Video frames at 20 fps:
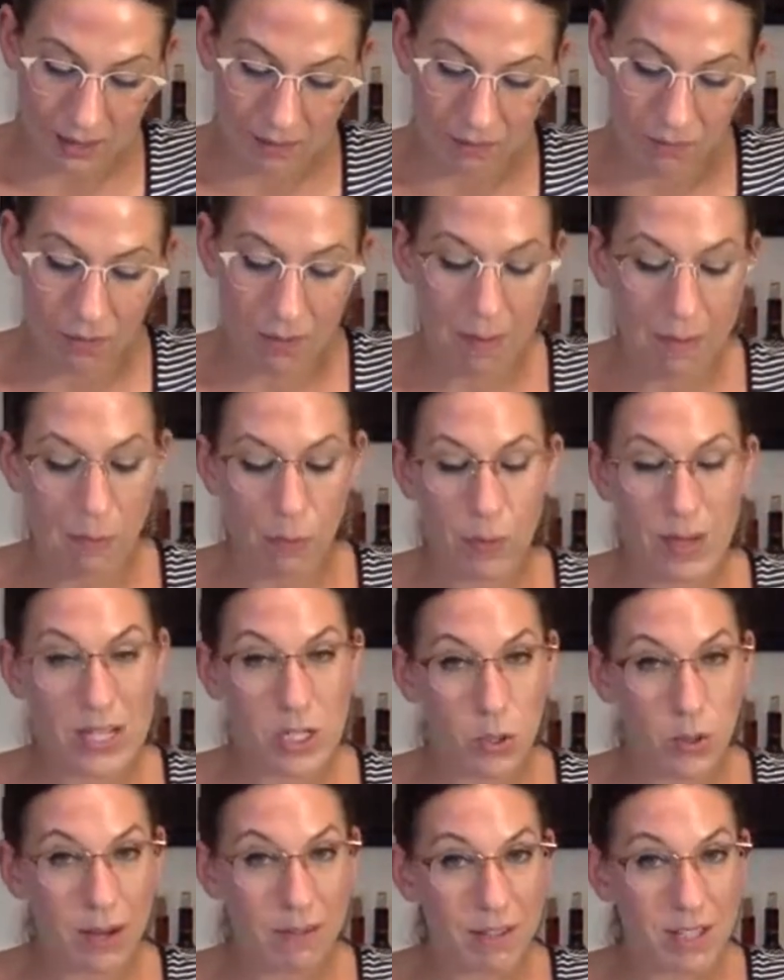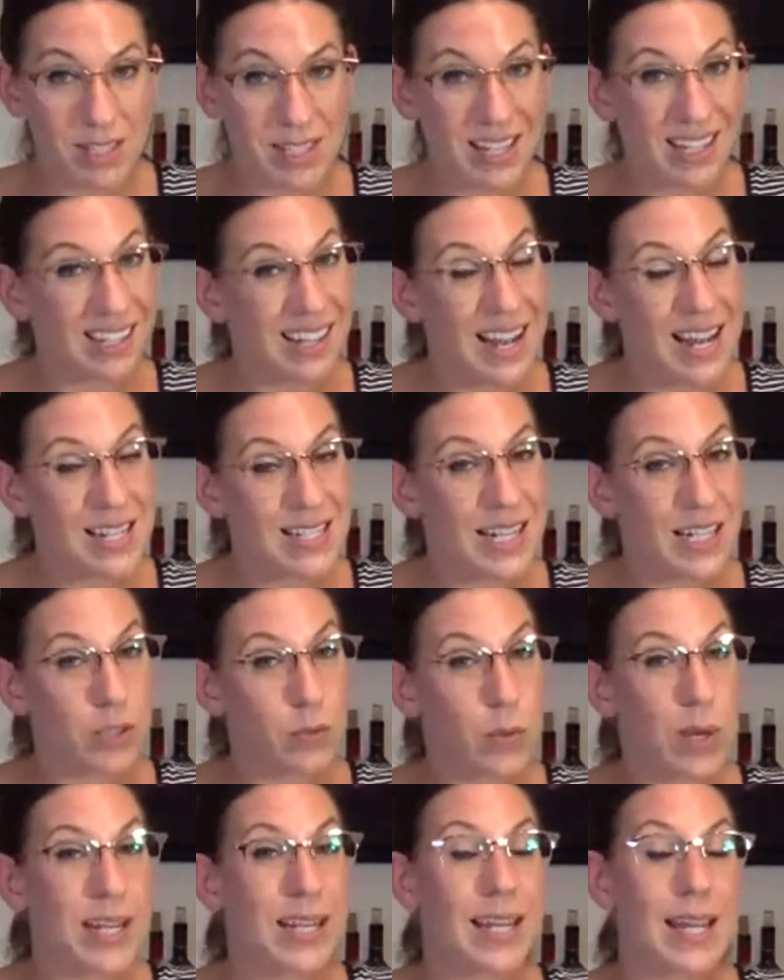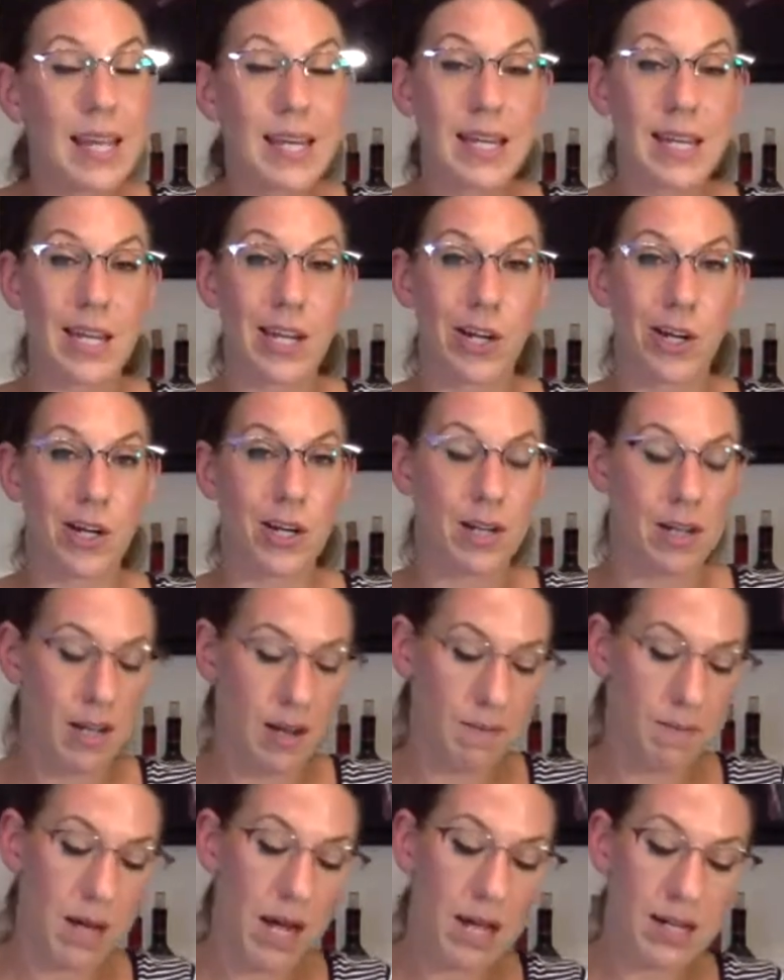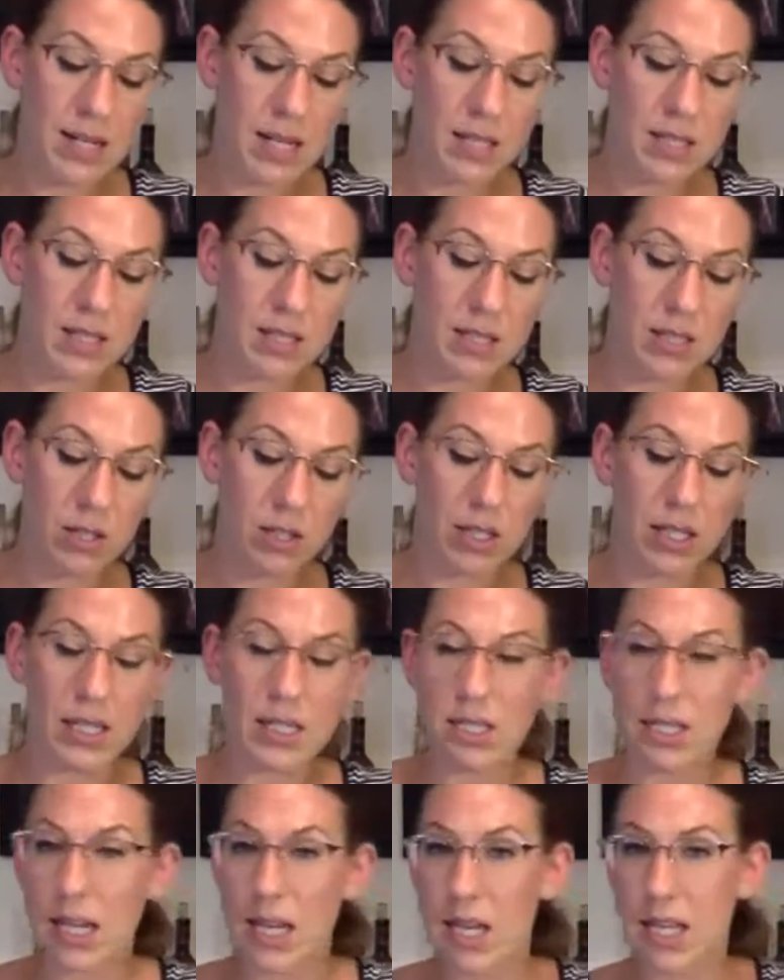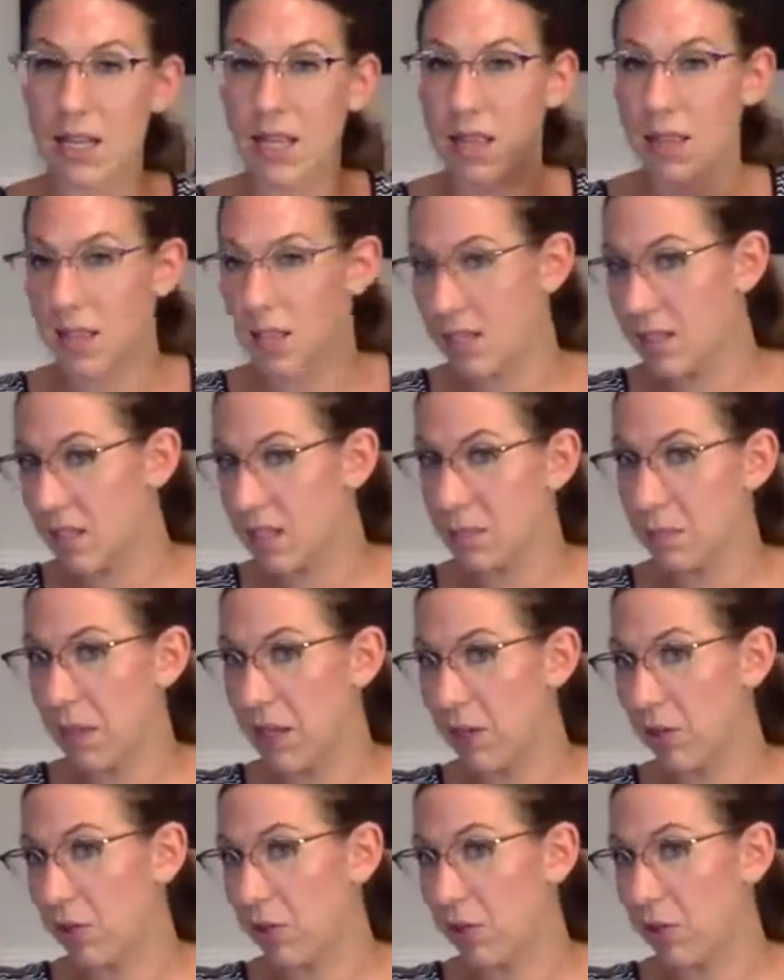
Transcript: Remember, we do have a skin contact wine in here. I'm not necessarily saying that this is Pinot